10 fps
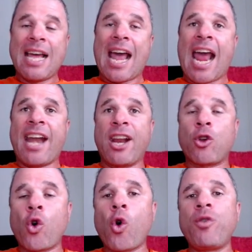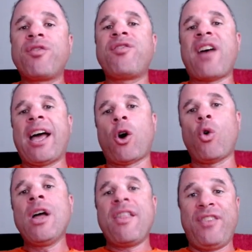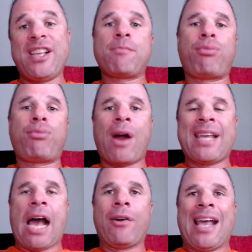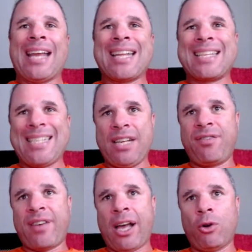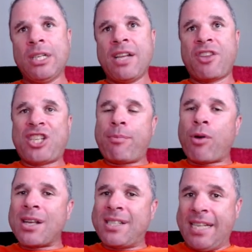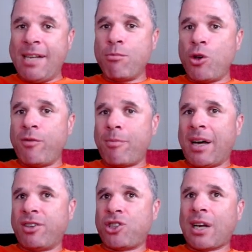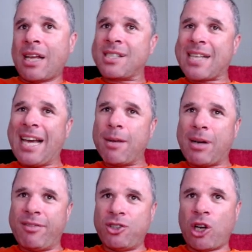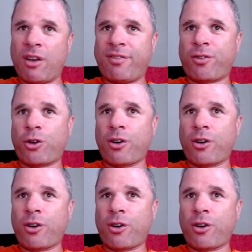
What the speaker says: And it could fail this breakout, and it did fail. The share price did move above $1, stayed above $1 for a